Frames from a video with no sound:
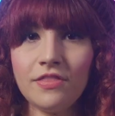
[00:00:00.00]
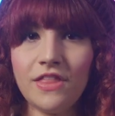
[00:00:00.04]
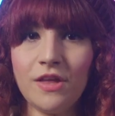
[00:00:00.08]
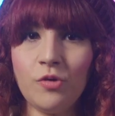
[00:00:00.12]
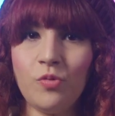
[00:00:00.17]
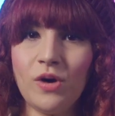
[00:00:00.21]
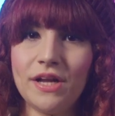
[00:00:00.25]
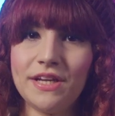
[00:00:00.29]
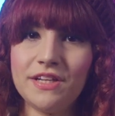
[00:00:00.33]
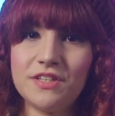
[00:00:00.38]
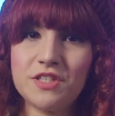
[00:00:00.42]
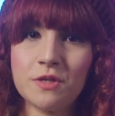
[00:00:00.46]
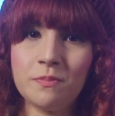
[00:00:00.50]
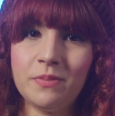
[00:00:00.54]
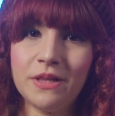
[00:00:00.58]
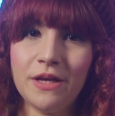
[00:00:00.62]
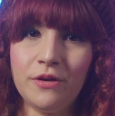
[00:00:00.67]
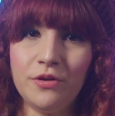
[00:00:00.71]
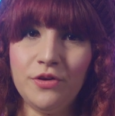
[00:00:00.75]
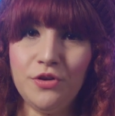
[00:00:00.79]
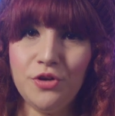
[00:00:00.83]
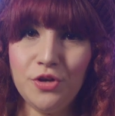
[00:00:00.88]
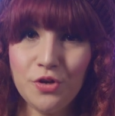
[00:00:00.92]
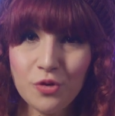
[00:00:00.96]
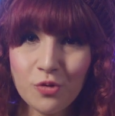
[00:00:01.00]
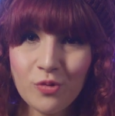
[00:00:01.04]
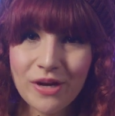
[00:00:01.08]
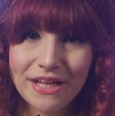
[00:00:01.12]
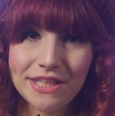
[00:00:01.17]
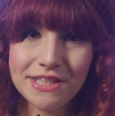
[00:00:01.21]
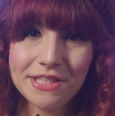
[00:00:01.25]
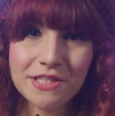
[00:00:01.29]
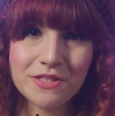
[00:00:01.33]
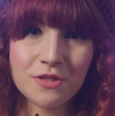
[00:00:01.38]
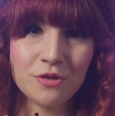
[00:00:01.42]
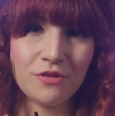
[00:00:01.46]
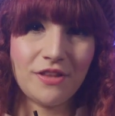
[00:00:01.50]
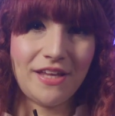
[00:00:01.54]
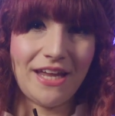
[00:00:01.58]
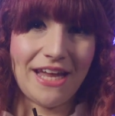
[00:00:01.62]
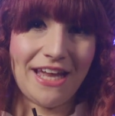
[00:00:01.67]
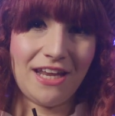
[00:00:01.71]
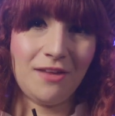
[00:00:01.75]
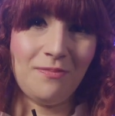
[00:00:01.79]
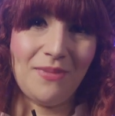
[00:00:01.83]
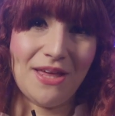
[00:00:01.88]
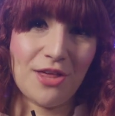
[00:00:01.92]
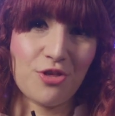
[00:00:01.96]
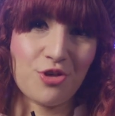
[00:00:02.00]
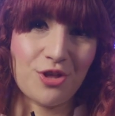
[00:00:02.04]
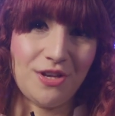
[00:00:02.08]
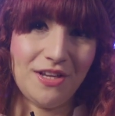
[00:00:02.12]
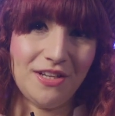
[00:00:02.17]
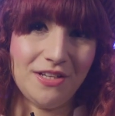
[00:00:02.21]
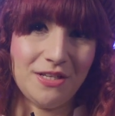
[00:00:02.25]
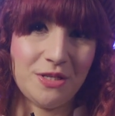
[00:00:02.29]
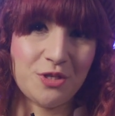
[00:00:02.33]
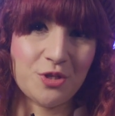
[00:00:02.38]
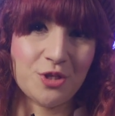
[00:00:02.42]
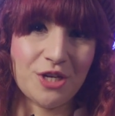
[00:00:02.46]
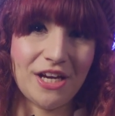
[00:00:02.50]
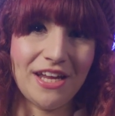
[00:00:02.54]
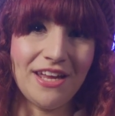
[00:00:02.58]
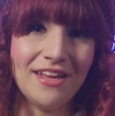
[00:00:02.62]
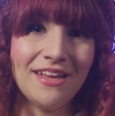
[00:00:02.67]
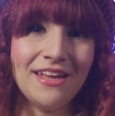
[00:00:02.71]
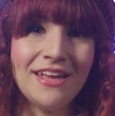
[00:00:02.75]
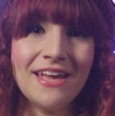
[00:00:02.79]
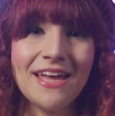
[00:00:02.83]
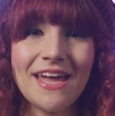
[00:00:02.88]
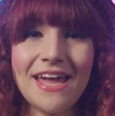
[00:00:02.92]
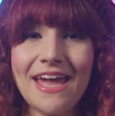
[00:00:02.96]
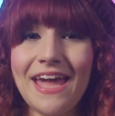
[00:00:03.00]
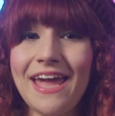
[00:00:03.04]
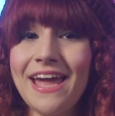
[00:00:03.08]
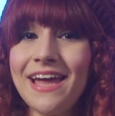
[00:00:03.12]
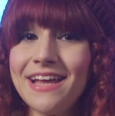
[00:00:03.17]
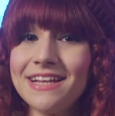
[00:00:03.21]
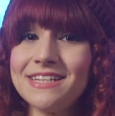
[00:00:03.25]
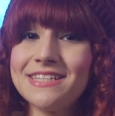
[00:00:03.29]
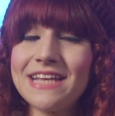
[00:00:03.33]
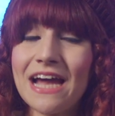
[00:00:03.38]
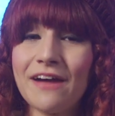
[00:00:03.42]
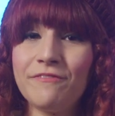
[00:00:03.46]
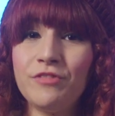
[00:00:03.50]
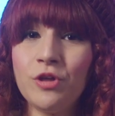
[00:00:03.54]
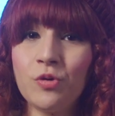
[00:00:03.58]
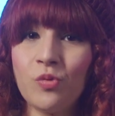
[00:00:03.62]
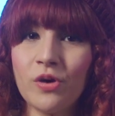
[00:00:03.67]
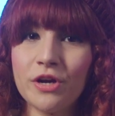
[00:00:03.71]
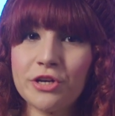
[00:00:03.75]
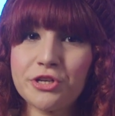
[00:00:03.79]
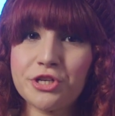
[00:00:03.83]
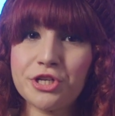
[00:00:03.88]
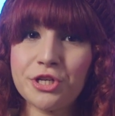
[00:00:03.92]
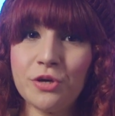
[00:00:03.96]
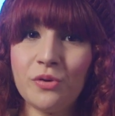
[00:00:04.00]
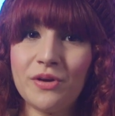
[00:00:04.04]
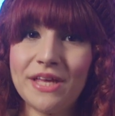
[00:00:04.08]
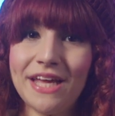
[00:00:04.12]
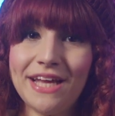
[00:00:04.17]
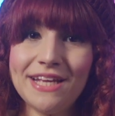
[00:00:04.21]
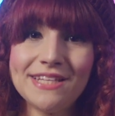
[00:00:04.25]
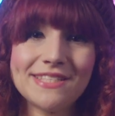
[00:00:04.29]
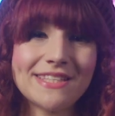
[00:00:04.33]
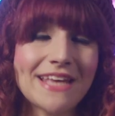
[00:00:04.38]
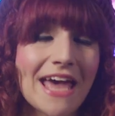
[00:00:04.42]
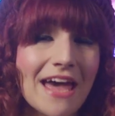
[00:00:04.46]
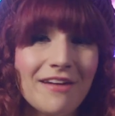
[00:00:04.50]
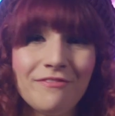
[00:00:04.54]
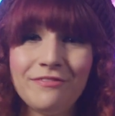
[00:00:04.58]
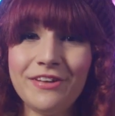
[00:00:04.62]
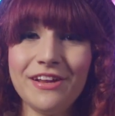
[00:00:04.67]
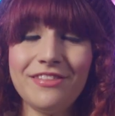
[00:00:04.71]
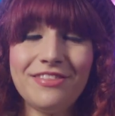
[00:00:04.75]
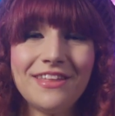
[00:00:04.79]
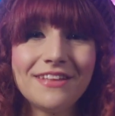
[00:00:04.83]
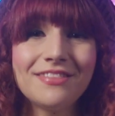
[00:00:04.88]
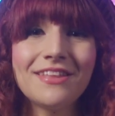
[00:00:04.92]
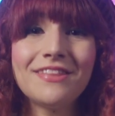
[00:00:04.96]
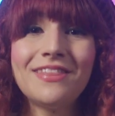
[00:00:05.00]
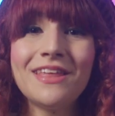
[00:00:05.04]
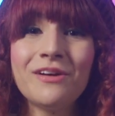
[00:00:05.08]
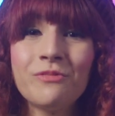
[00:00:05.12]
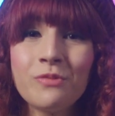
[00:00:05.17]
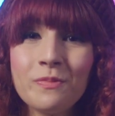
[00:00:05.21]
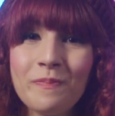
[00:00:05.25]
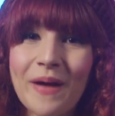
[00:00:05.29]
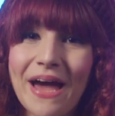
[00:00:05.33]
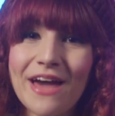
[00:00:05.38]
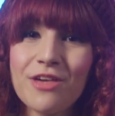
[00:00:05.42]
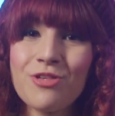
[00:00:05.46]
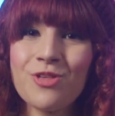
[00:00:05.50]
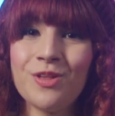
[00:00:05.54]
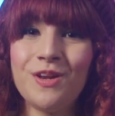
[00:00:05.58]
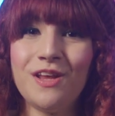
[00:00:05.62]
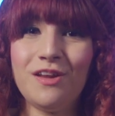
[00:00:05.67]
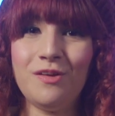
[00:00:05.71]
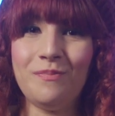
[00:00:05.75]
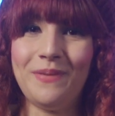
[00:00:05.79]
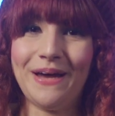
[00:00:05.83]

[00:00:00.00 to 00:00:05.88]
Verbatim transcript: They wanted to blow new winds through the animation industry and have their work showcase everything that they were passionate